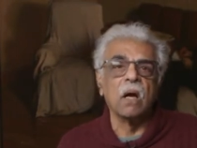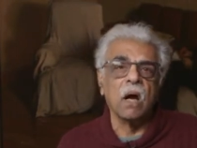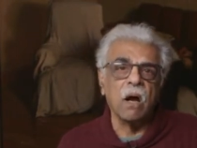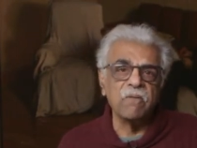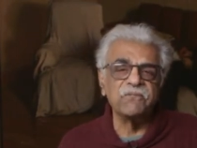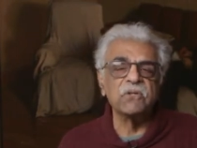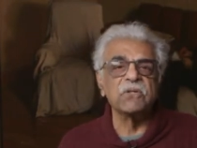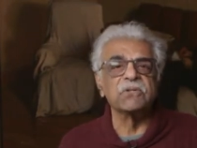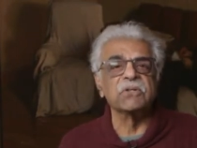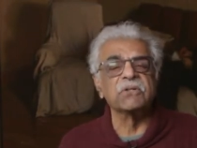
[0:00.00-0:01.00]
after
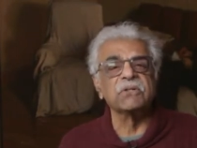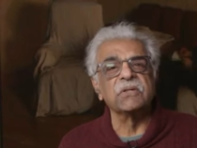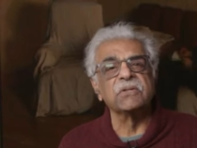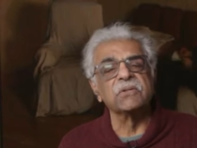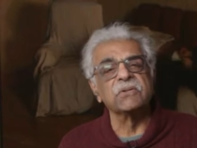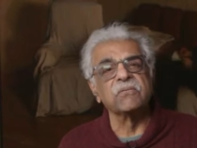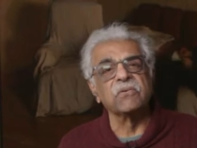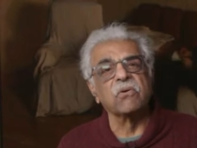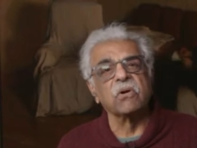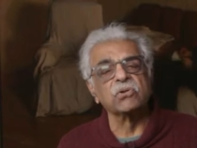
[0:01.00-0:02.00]
the successes of
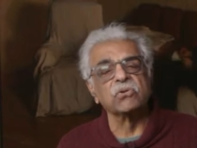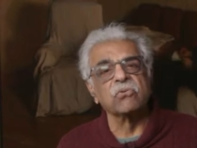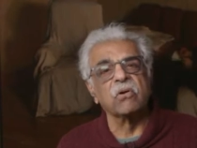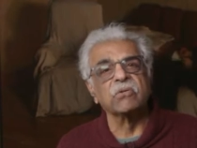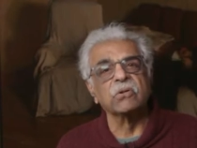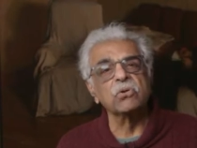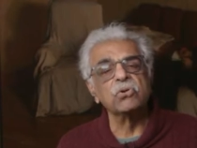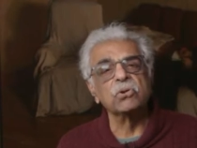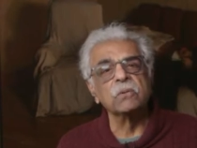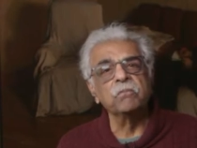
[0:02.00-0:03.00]
the Russian
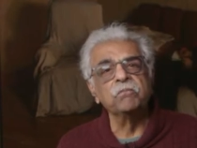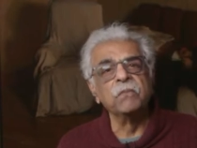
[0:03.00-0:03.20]
Revolution